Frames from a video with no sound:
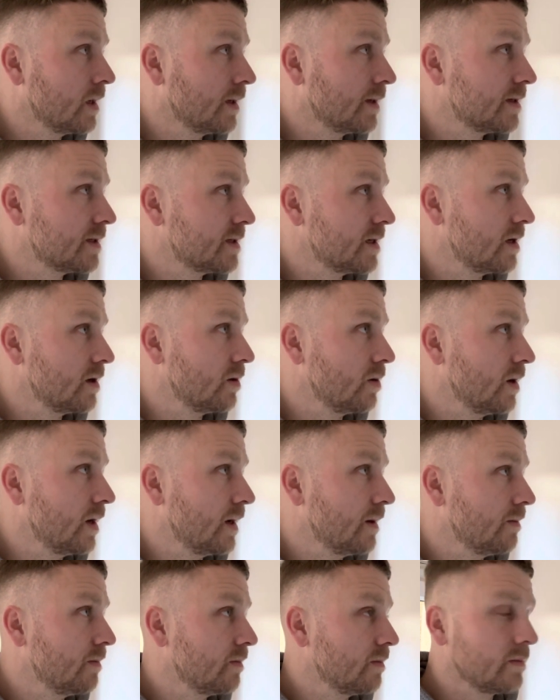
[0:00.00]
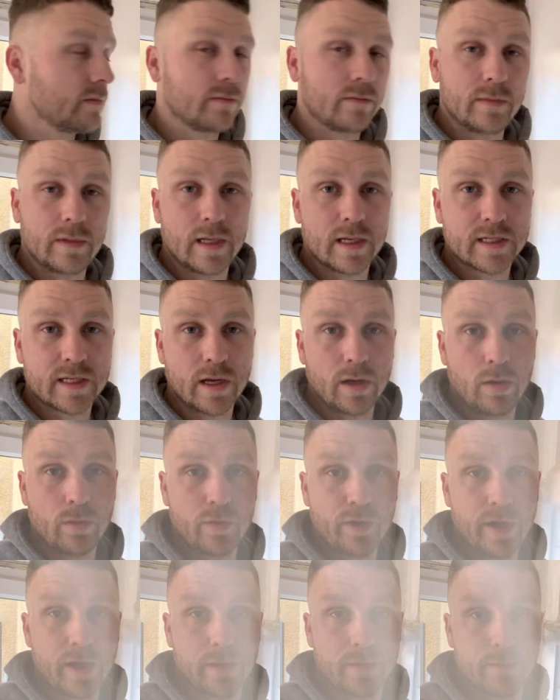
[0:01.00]
So um, let's get on
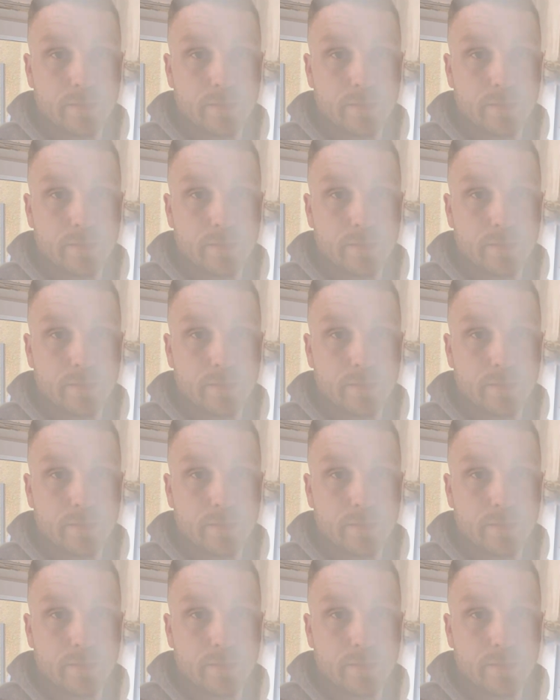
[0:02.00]
with that.